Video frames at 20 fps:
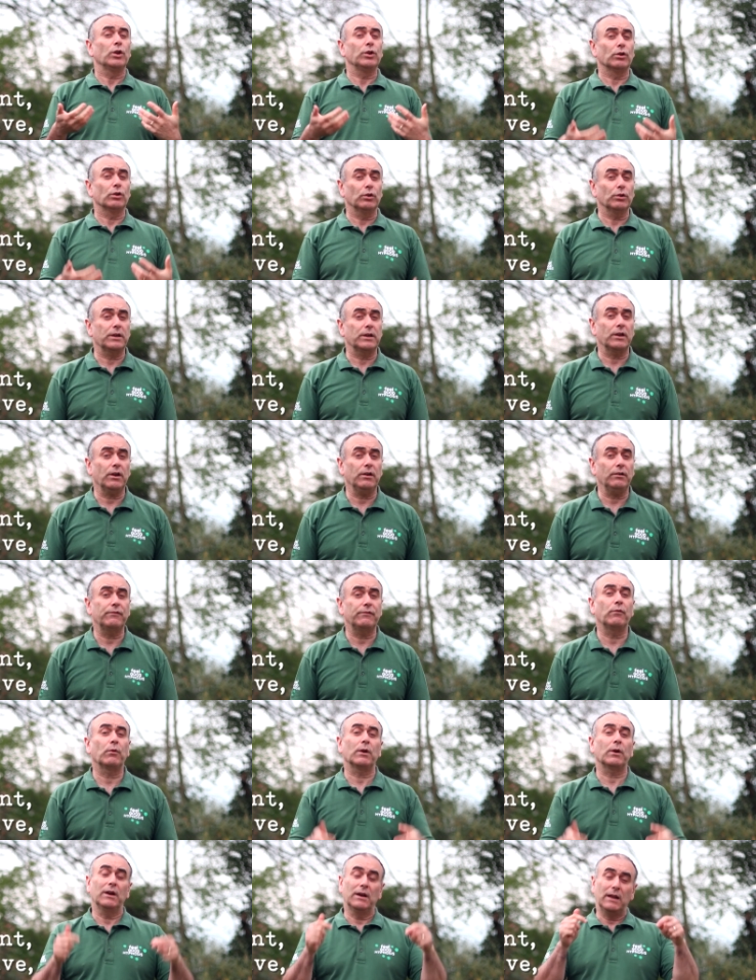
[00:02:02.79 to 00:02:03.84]
you're looking out
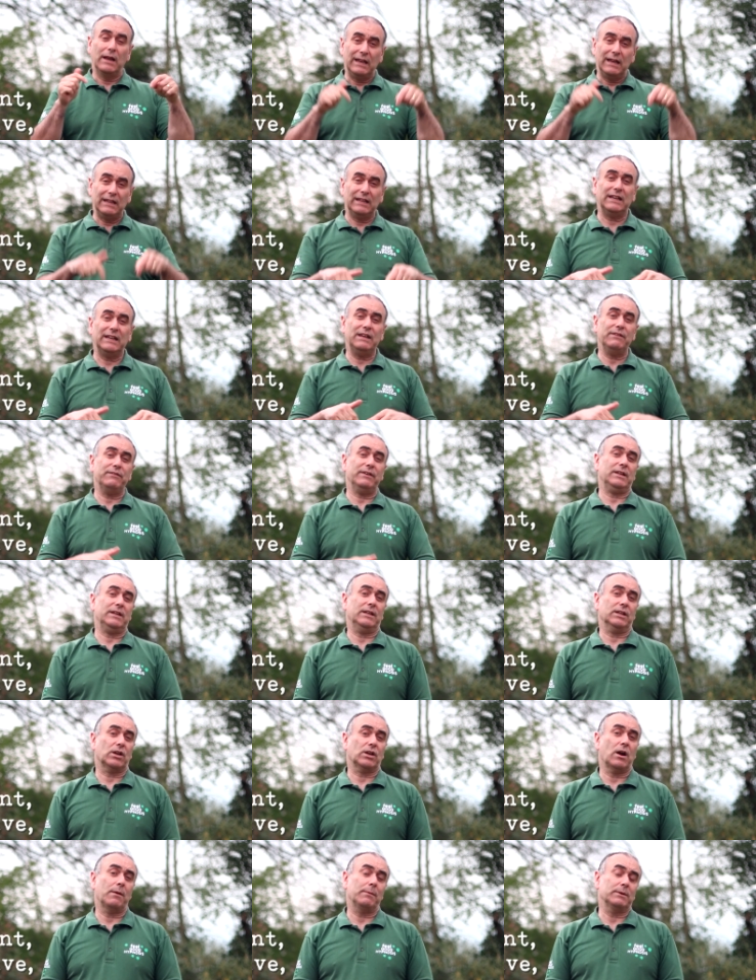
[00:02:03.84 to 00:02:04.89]
for, leave it in
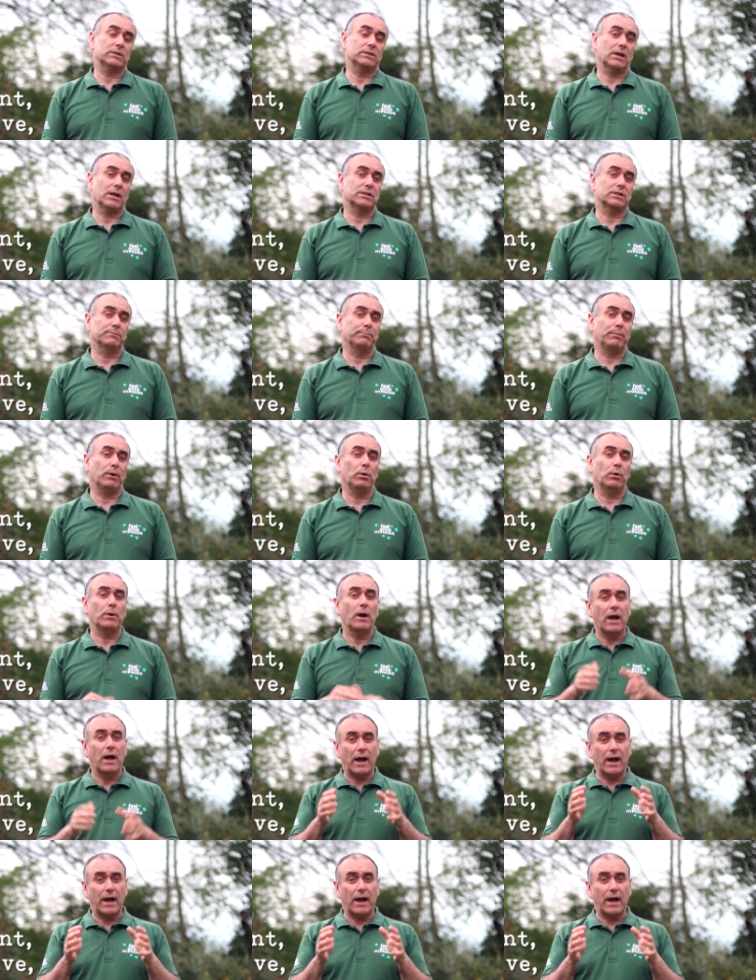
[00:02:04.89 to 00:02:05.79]
the comment section below,